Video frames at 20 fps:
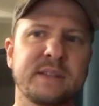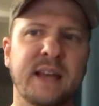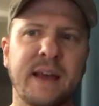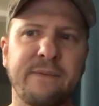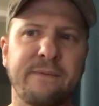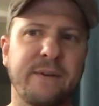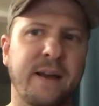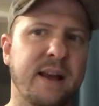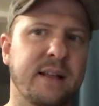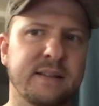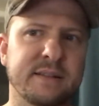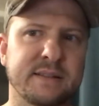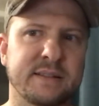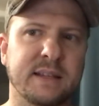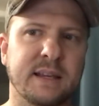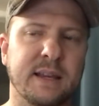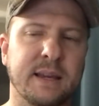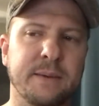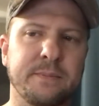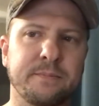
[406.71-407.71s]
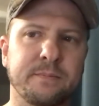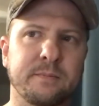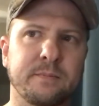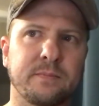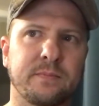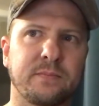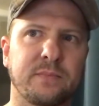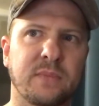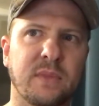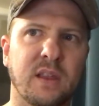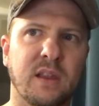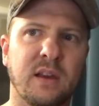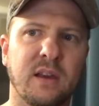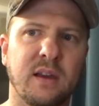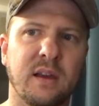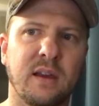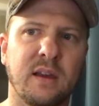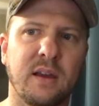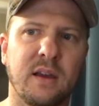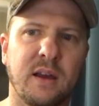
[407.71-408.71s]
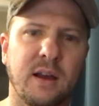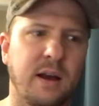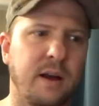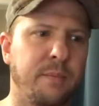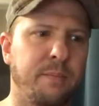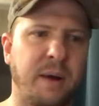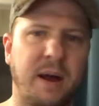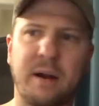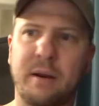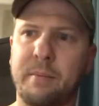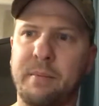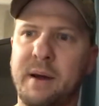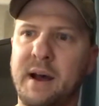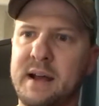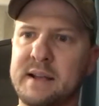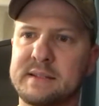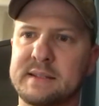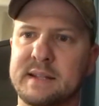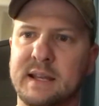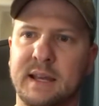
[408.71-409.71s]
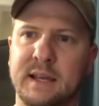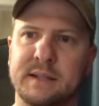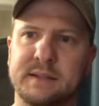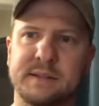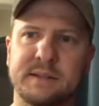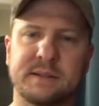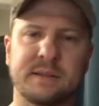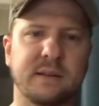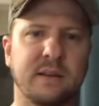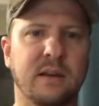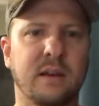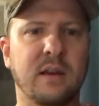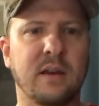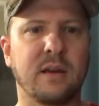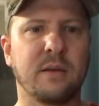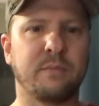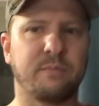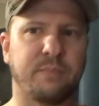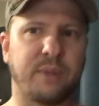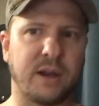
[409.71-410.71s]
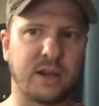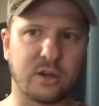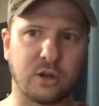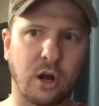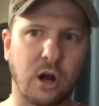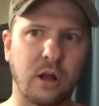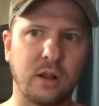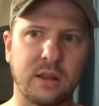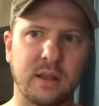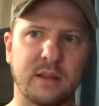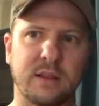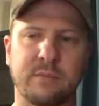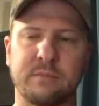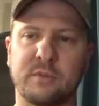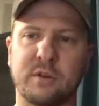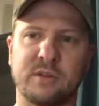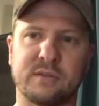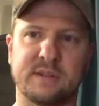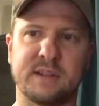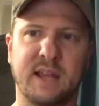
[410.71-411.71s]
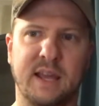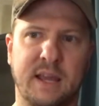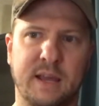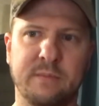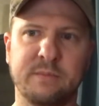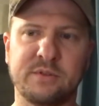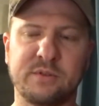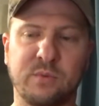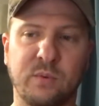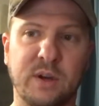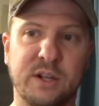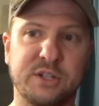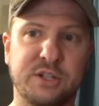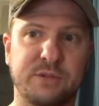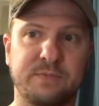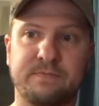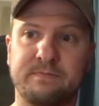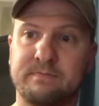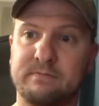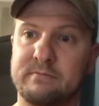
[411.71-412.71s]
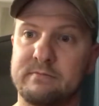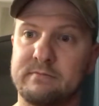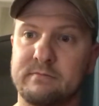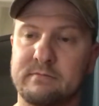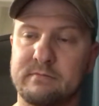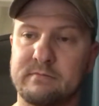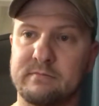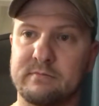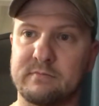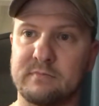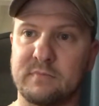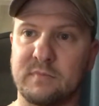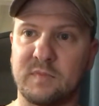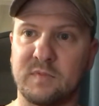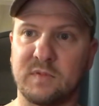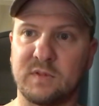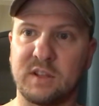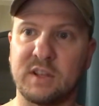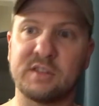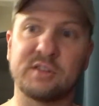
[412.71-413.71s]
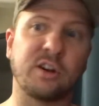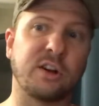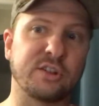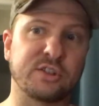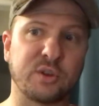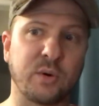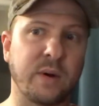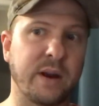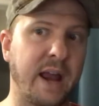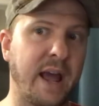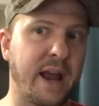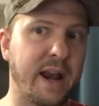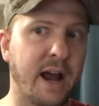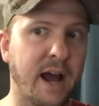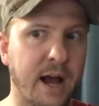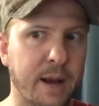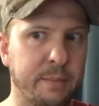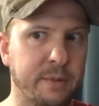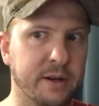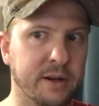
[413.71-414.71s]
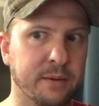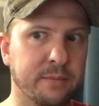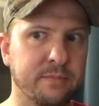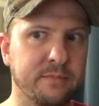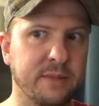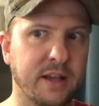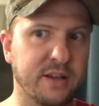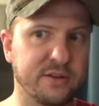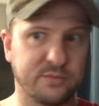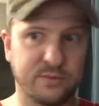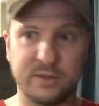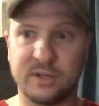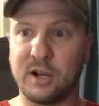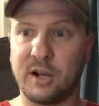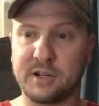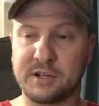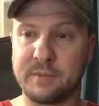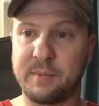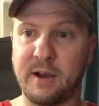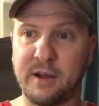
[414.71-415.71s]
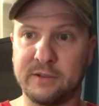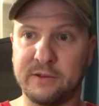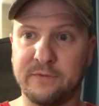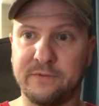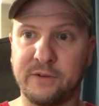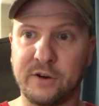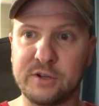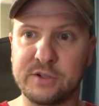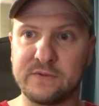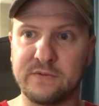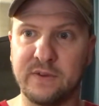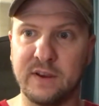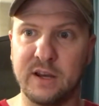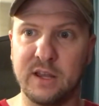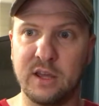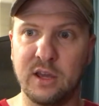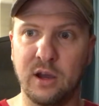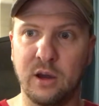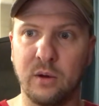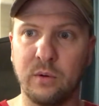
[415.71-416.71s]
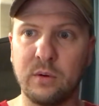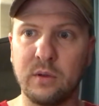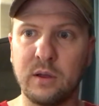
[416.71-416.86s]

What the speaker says: fallacy about apostates by calling them those names, which is also an ad hominem, as we talked about in the first video,